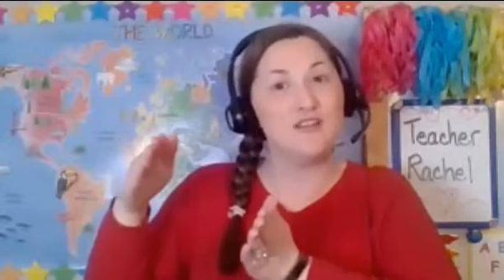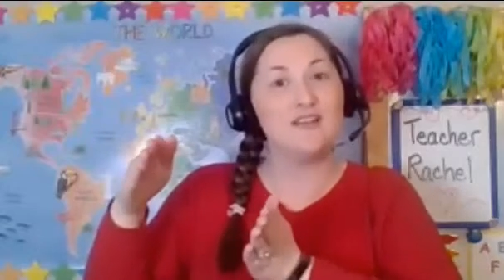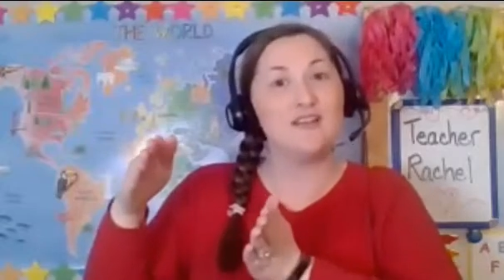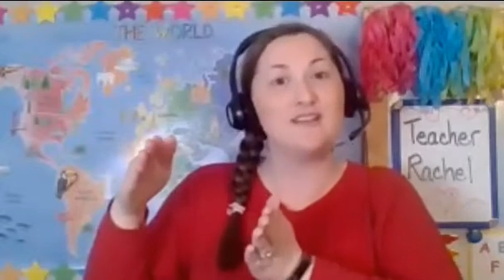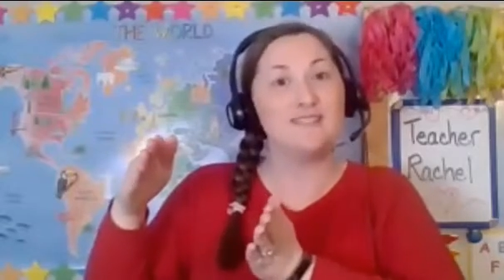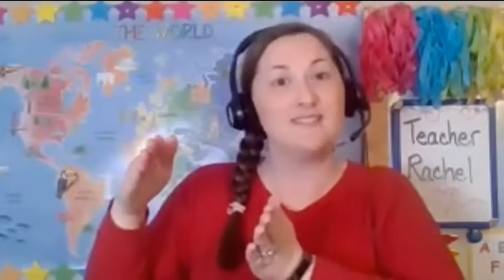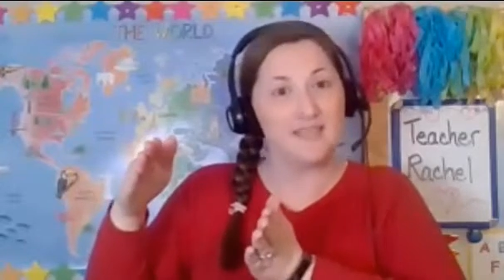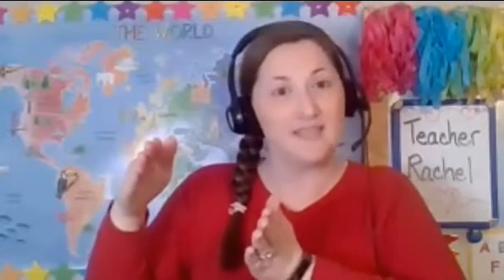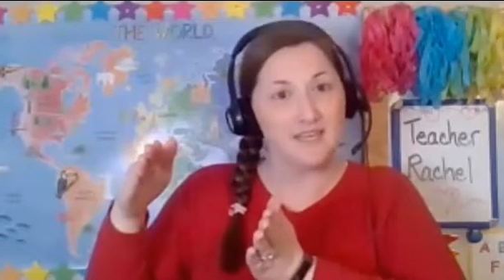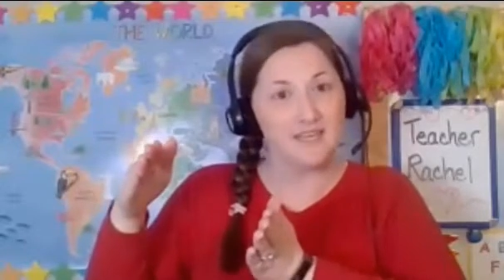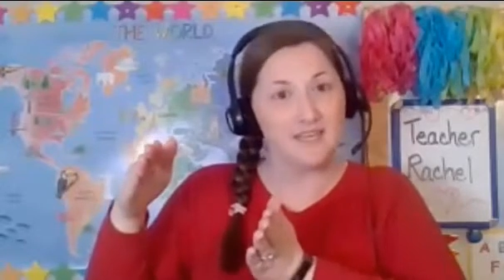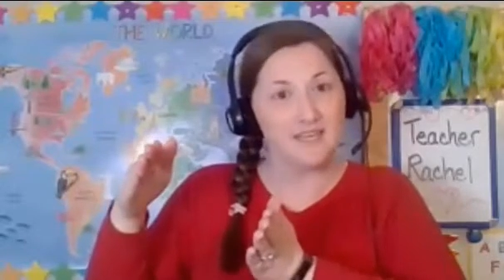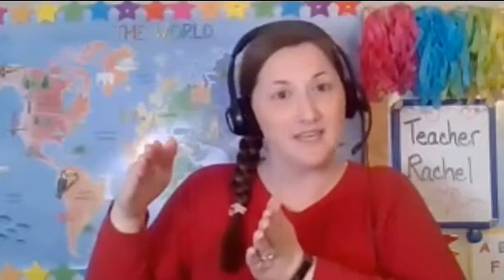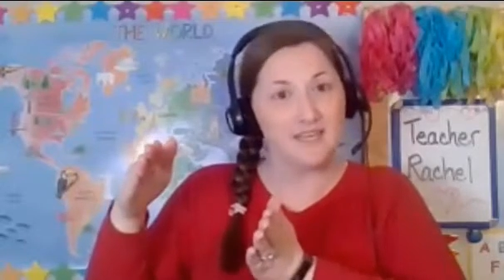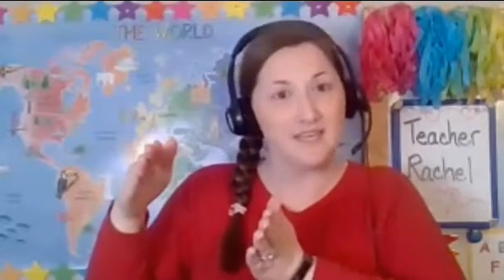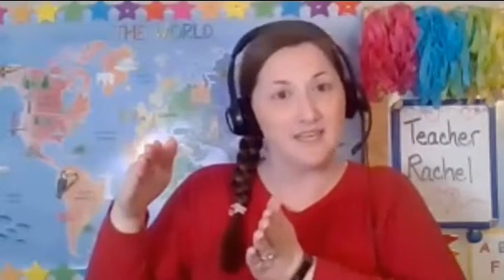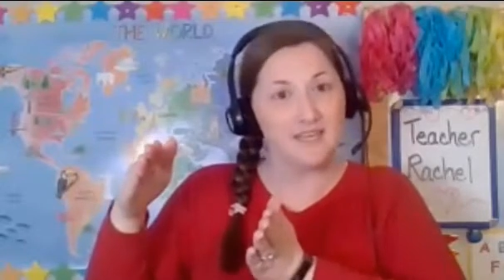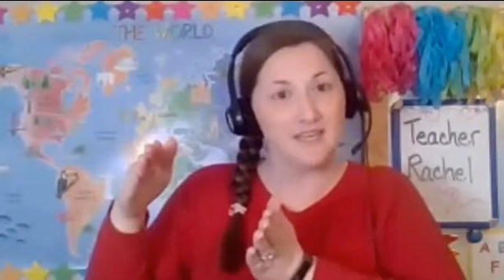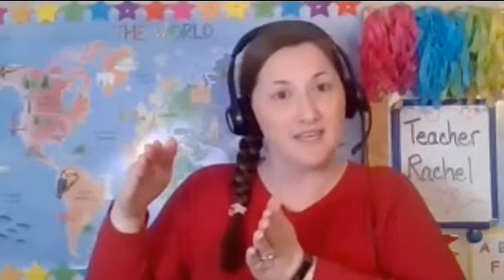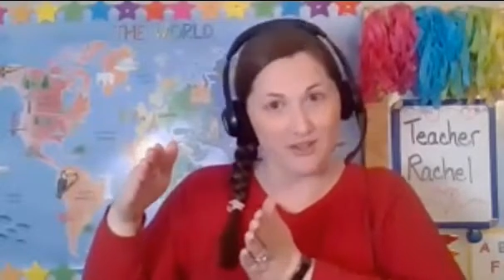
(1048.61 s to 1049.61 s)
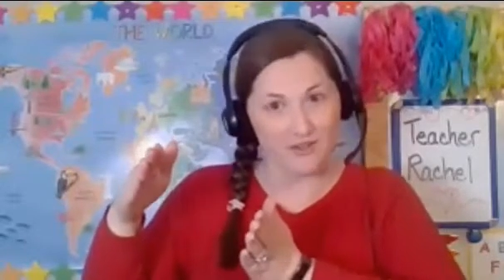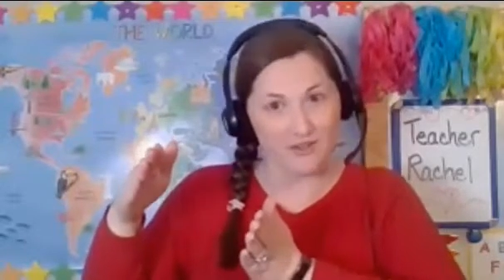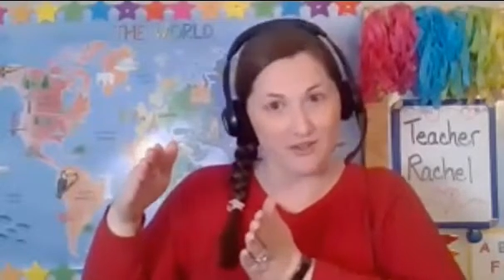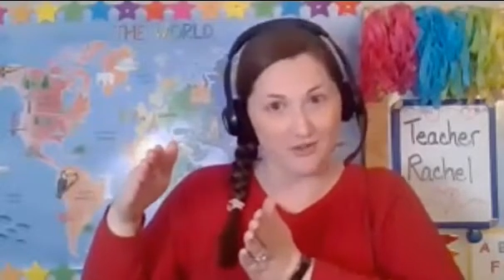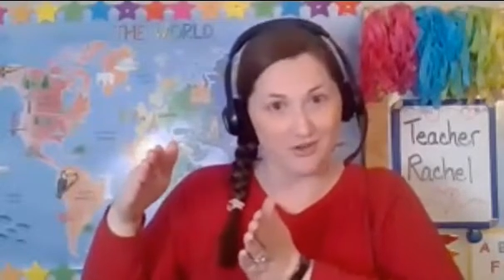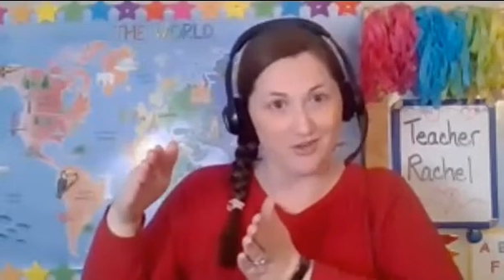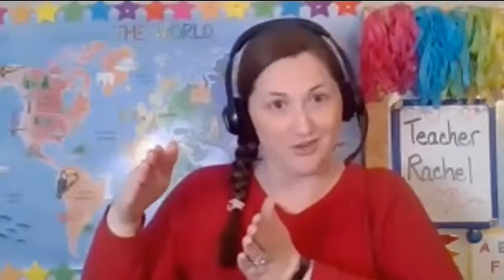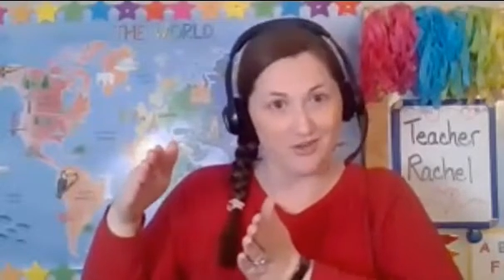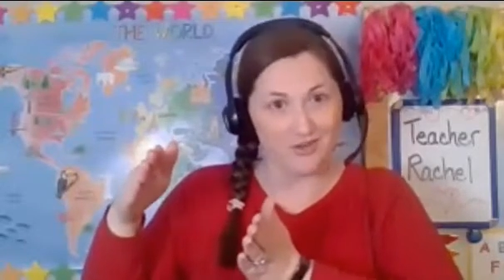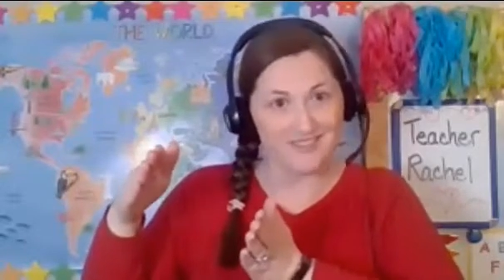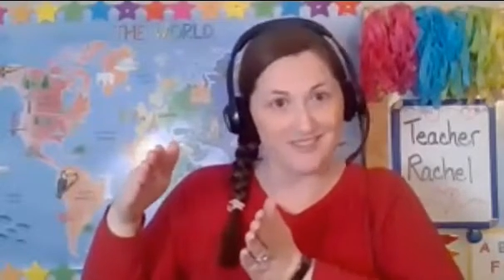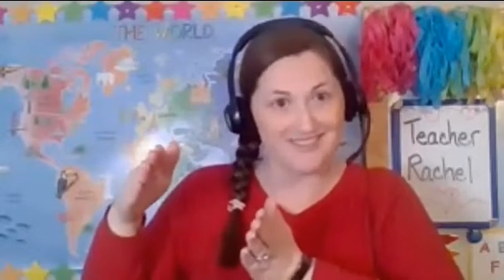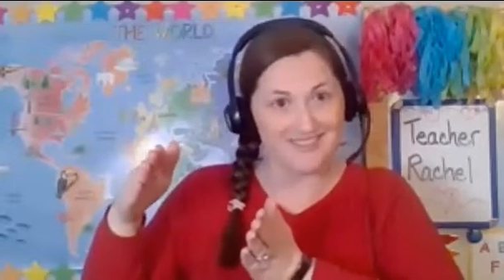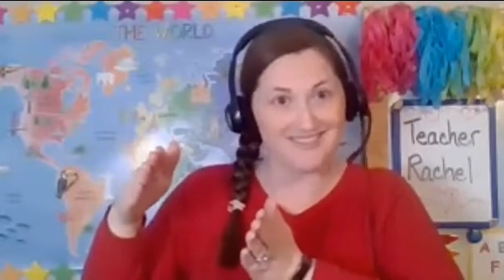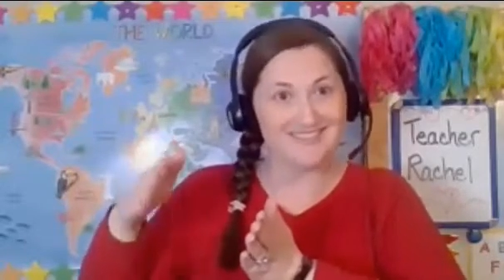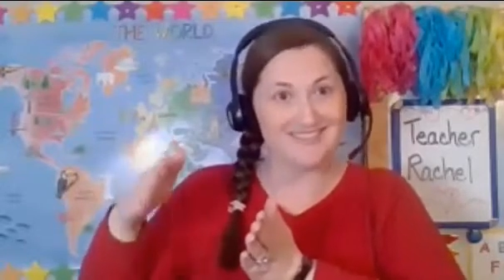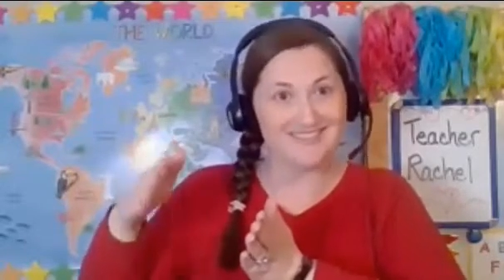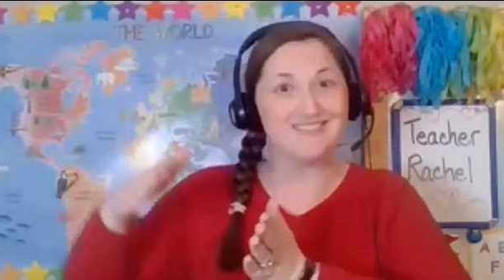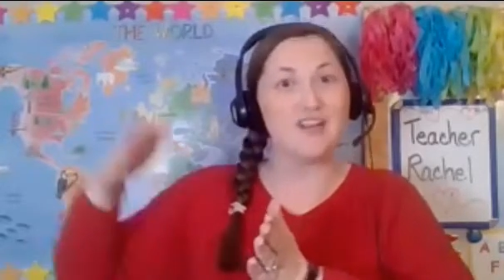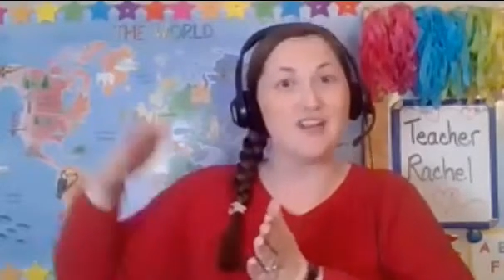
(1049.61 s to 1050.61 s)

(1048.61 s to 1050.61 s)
teach, have my regulars,